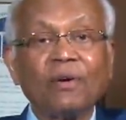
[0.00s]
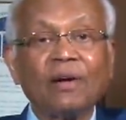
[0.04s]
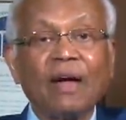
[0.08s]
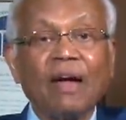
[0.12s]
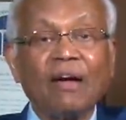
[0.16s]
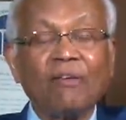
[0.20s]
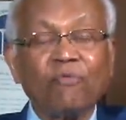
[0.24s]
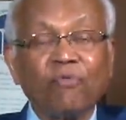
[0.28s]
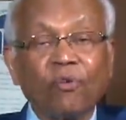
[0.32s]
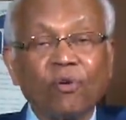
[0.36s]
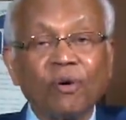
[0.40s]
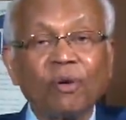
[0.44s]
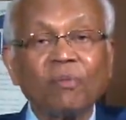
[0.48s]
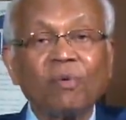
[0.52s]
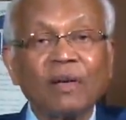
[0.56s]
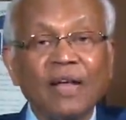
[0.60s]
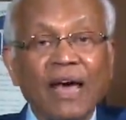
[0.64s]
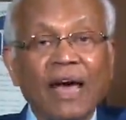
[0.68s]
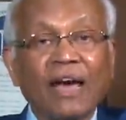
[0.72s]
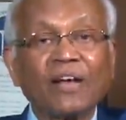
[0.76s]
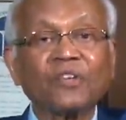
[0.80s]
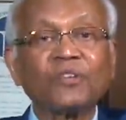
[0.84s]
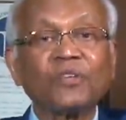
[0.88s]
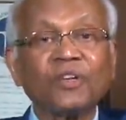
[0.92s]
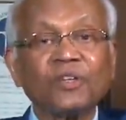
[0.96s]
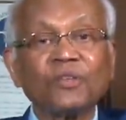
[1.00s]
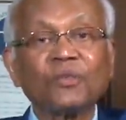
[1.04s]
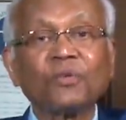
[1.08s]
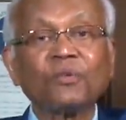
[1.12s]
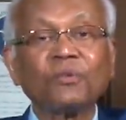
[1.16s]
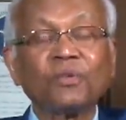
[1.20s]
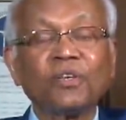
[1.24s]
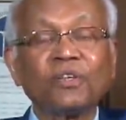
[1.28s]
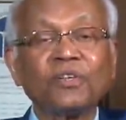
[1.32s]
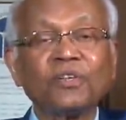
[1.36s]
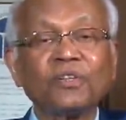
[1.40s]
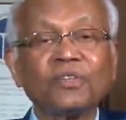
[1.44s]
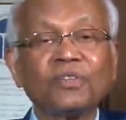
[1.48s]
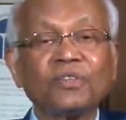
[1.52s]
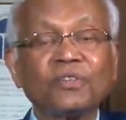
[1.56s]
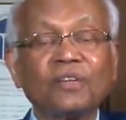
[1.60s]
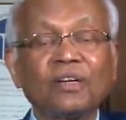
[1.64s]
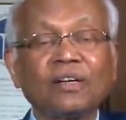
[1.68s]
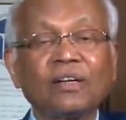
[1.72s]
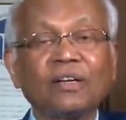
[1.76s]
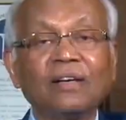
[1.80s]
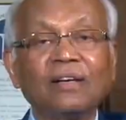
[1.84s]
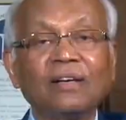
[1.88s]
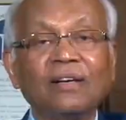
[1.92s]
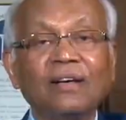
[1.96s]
affordable access to the digital,